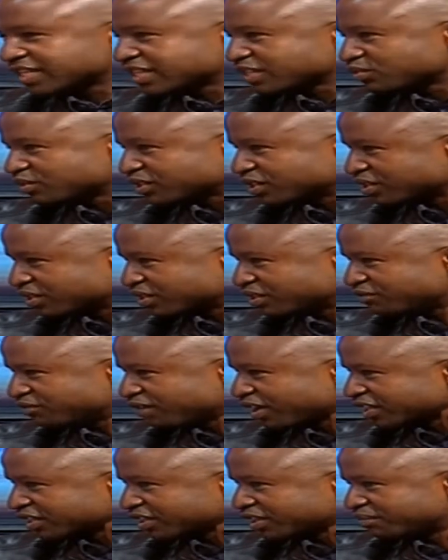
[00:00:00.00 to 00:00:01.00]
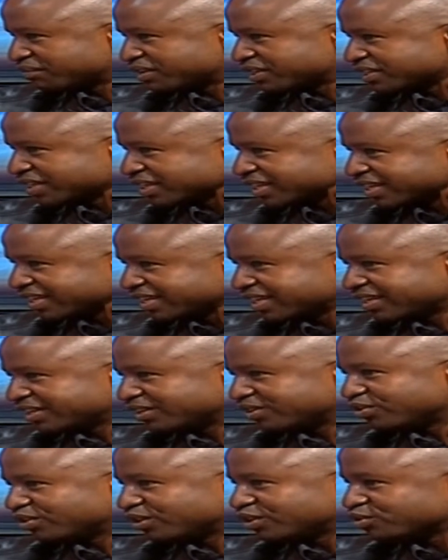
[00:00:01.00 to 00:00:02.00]
which is infection basically,
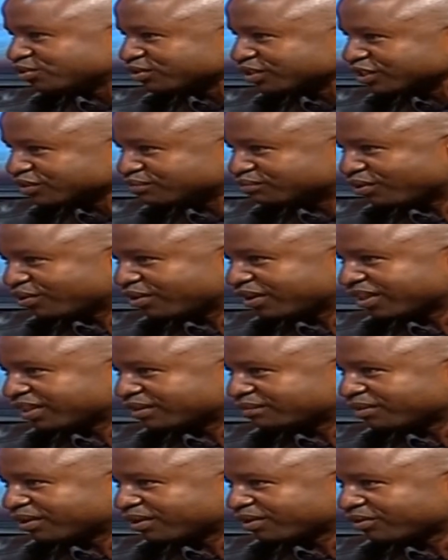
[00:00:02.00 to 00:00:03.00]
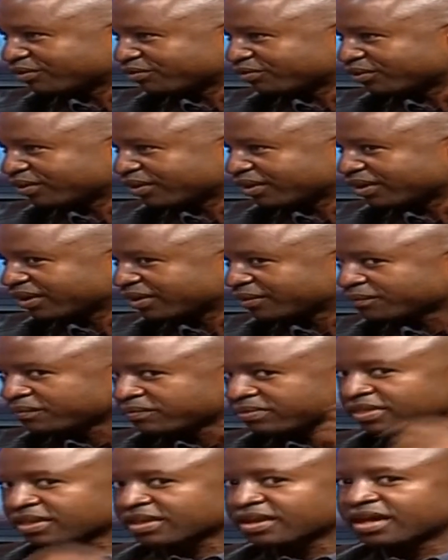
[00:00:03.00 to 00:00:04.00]
you know, into this bone at the back of your ear.
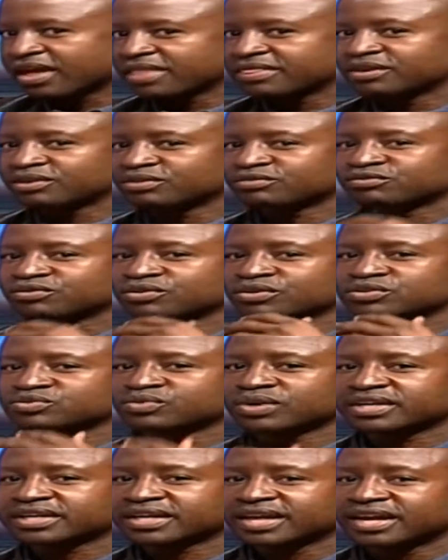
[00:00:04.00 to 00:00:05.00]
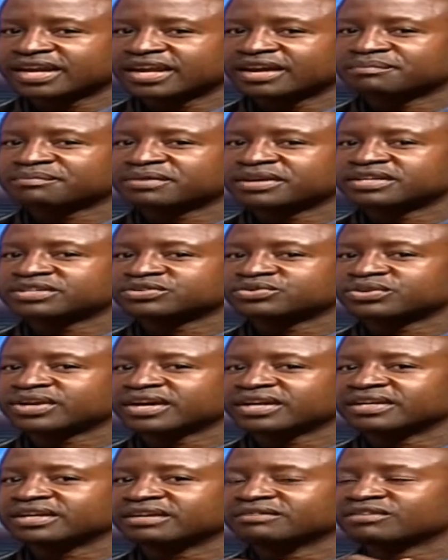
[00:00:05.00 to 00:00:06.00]
And then, of course, what can happen is you
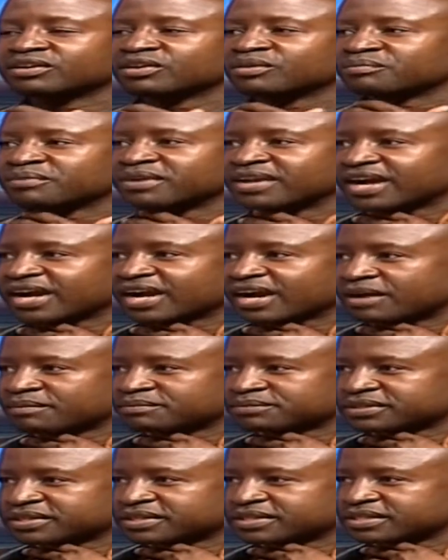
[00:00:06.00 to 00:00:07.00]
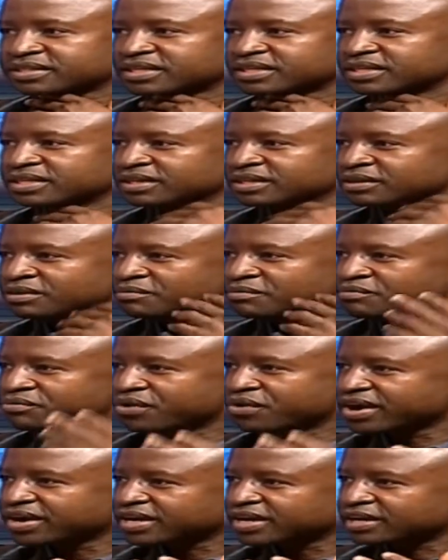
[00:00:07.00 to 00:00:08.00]
can develop neck abscess,
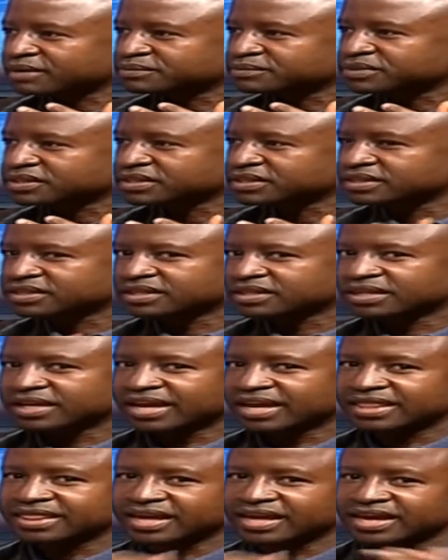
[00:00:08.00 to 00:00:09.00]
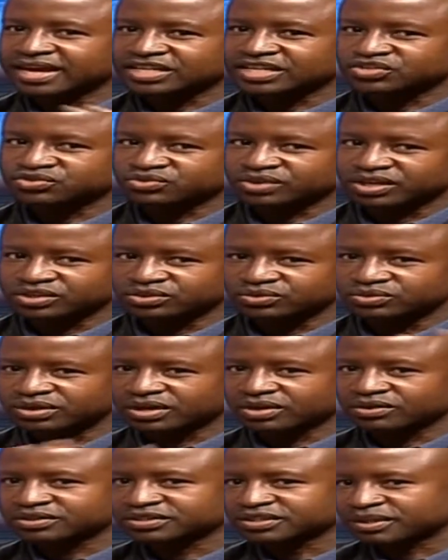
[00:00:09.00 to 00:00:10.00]
brain abscess, either
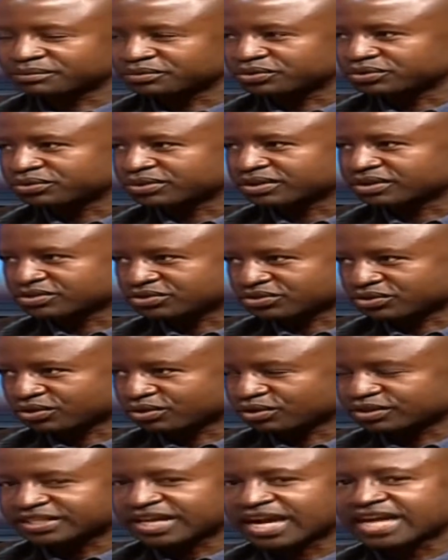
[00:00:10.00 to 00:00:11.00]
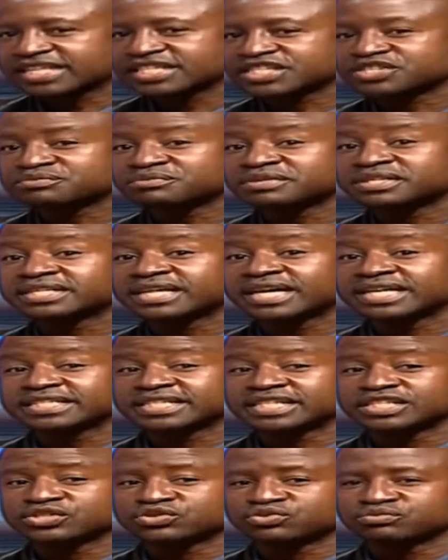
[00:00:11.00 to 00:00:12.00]
extradural or subdural. So otitis media
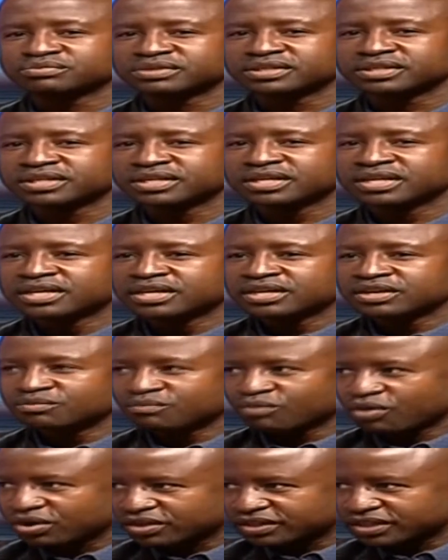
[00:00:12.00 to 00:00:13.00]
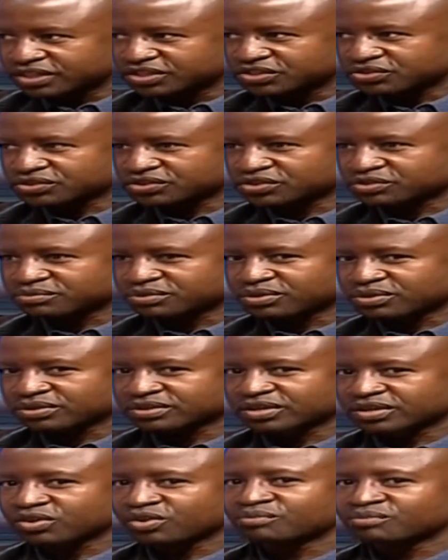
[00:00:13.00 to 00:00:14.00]
tend to be more dangerous because
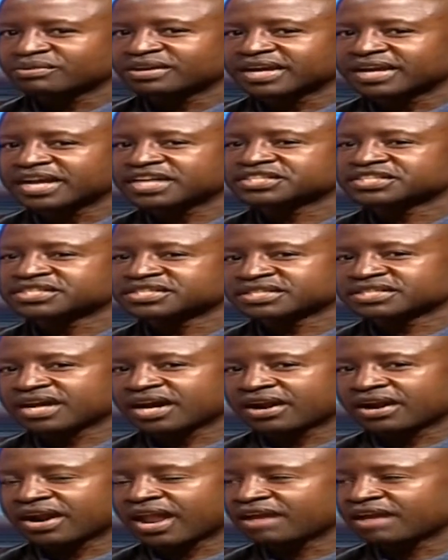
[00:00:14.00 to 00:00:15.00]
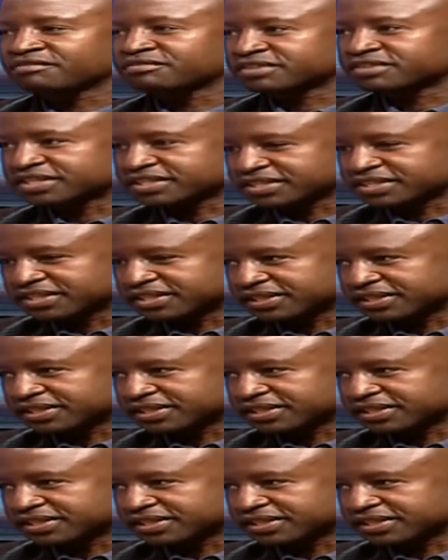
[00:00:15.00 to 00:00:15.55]
the complications are life-threatening.